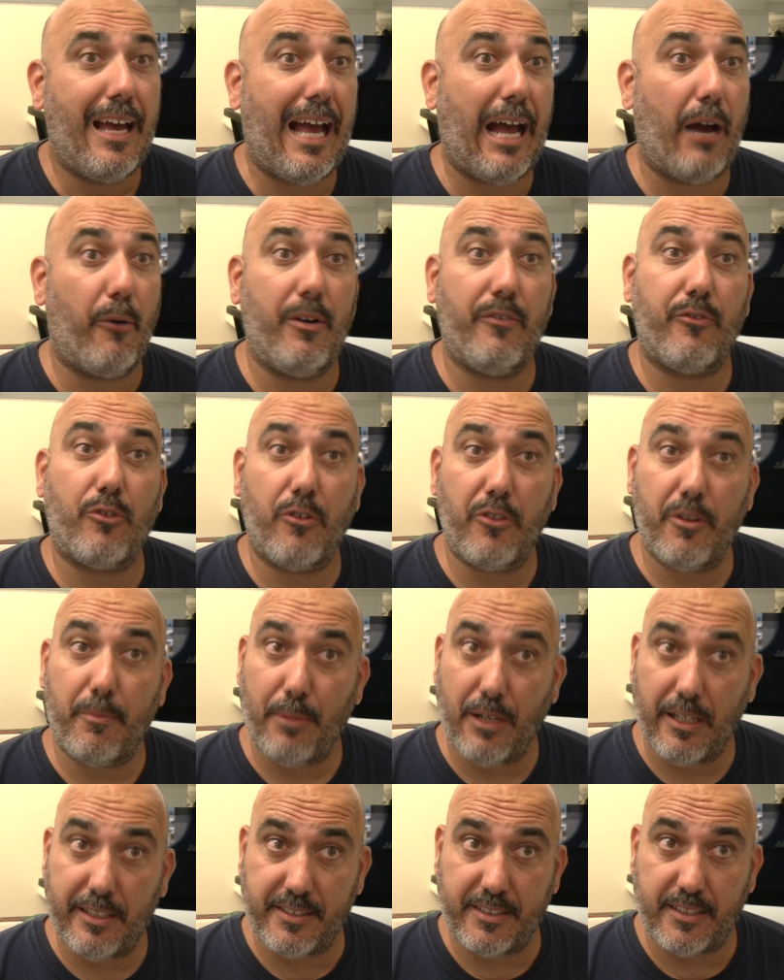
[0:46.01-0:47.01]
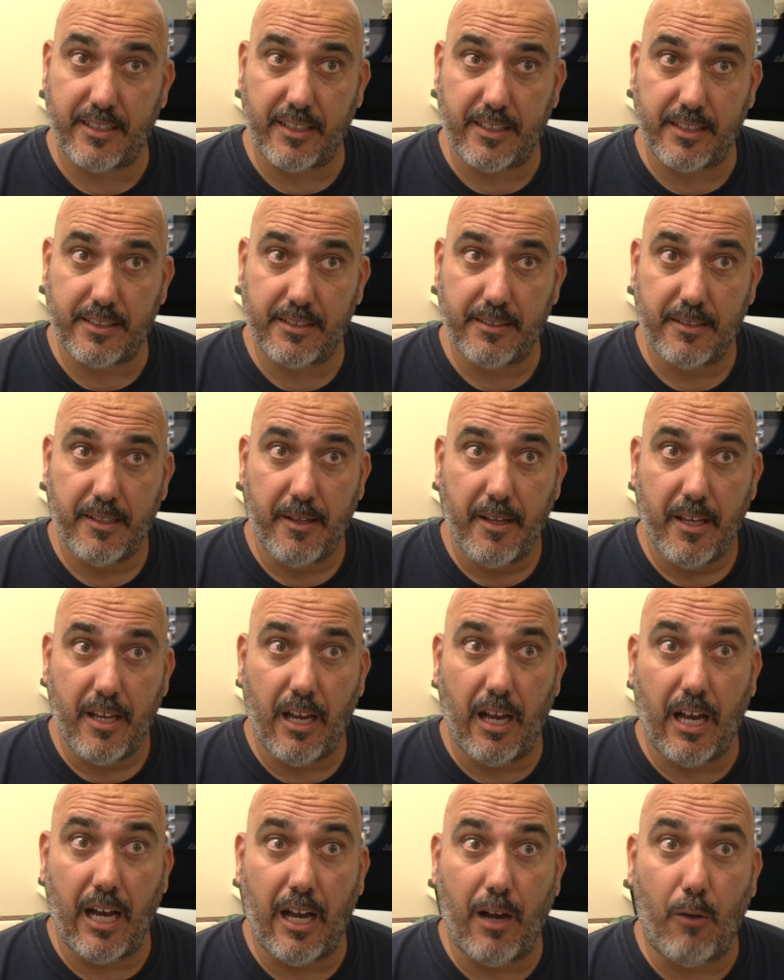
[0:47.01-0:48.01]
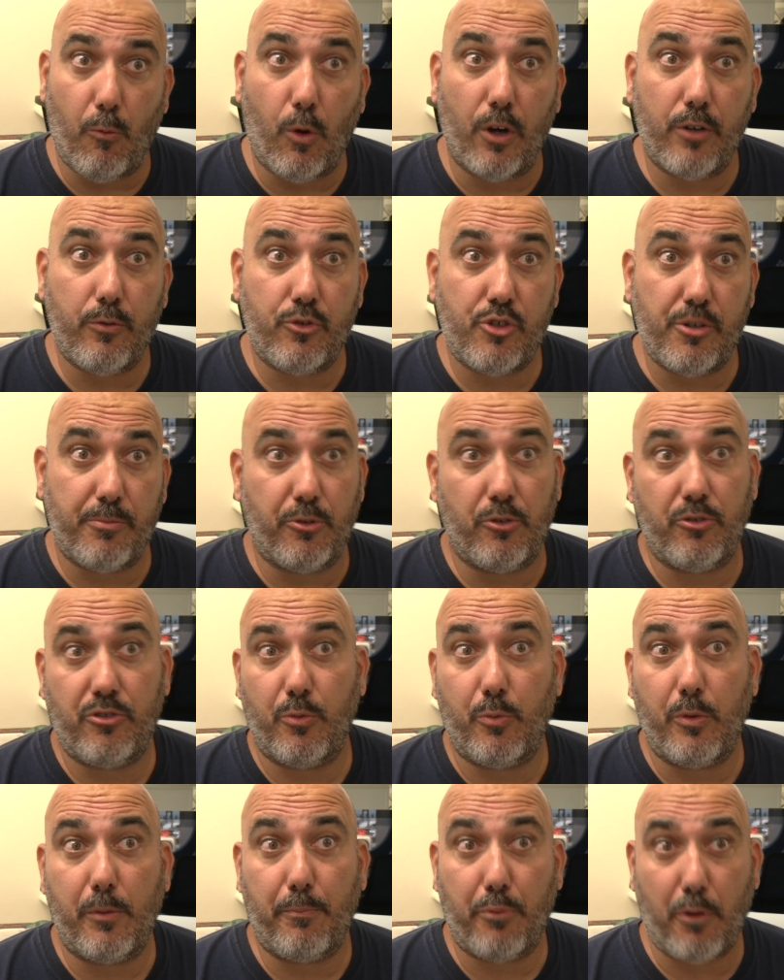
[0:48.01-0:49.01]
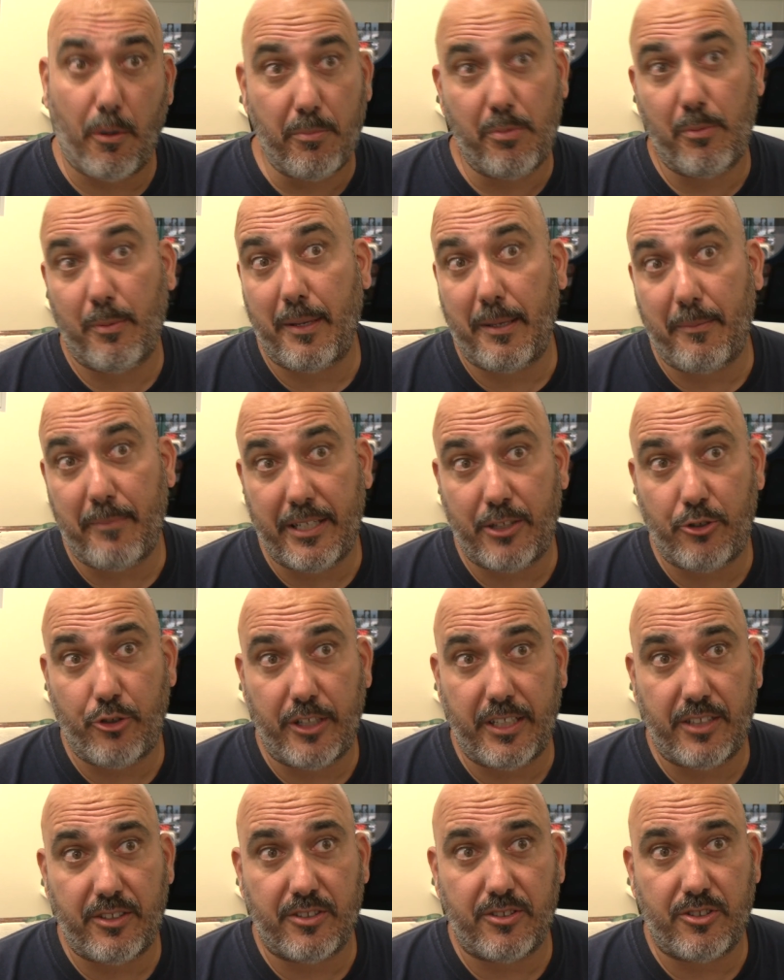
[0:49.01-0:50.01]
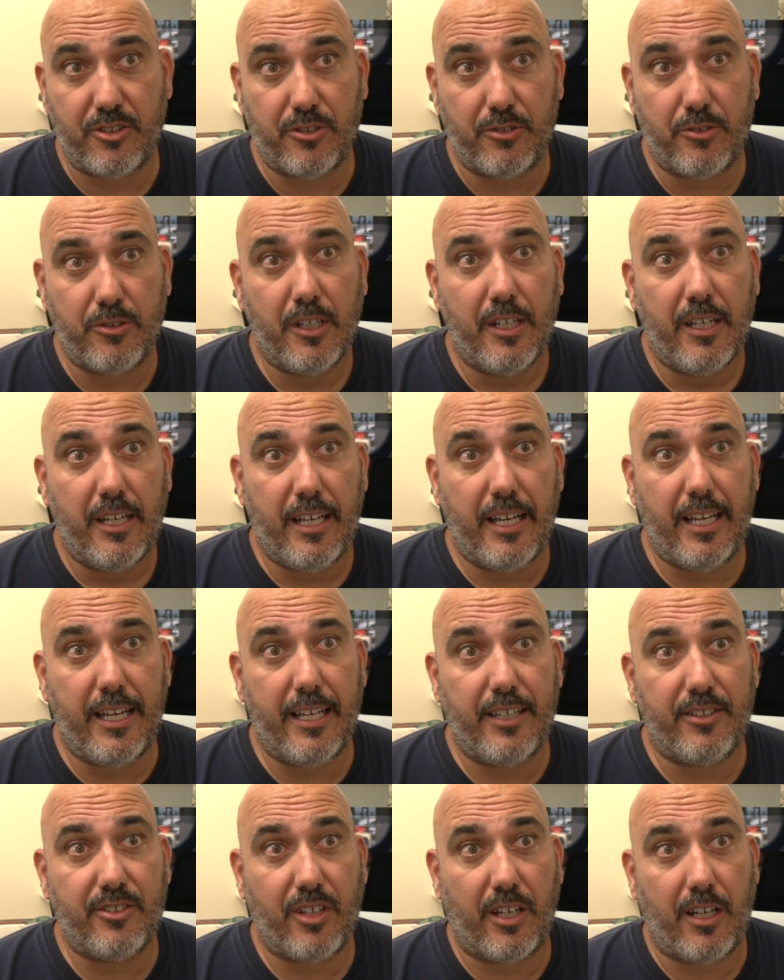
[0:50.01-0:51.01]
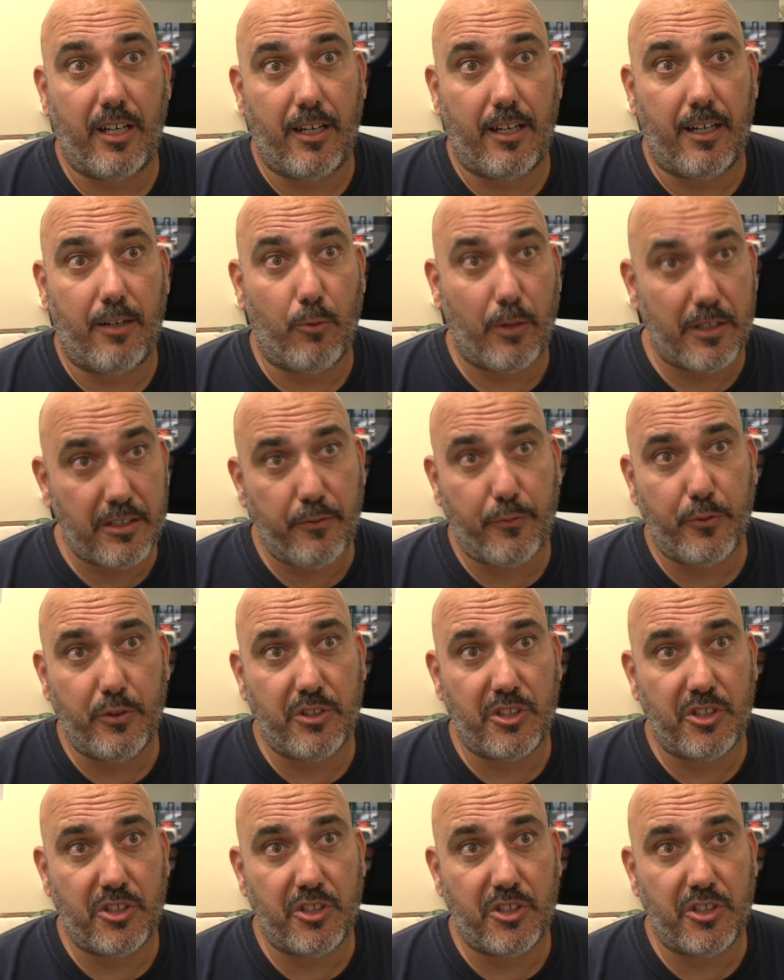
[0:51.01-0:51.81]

However, on the plus side, uh, what Gibraltar will probably be treated to is uh, a wonderful